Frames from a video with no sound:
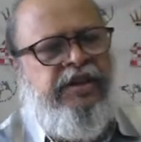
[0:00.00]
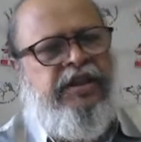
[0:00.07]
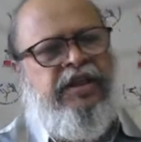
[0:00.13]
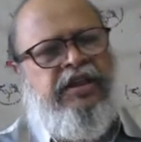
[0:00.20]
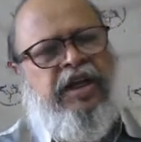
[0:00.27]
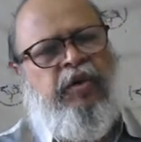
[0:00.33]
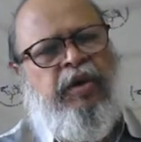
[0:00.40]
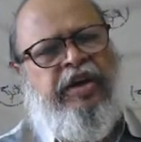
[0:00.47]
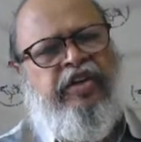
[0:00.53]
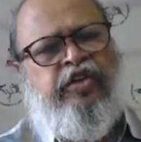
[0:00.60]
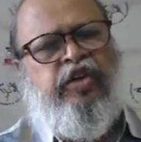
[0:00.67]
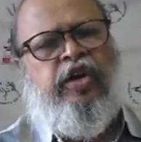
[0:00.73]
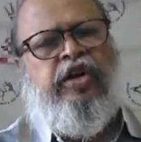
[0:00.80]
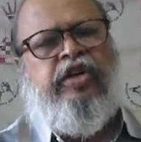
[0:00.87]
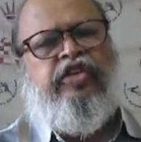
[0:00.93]
Now, what is
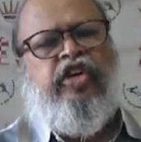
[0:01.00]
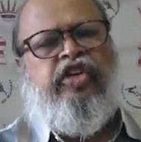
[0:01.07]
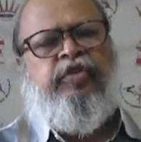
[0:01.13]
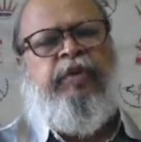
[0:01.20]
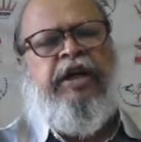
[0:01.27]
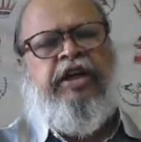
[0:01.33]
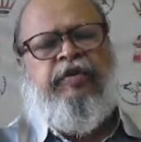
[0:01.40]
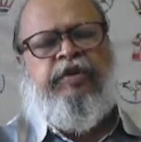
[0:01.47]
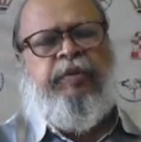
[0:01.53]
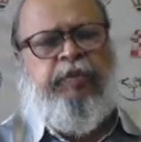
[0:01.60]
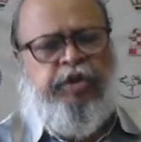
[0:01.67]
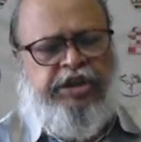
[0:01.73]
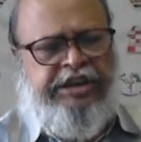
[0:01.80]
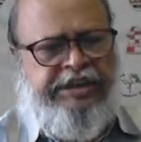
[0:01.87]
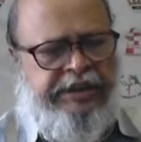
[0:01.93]
your judgment of the
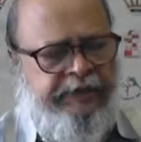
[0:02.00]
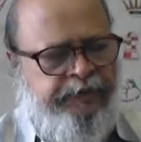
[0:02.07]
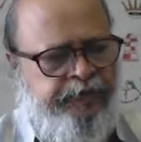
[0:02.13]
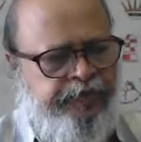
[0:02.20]
position?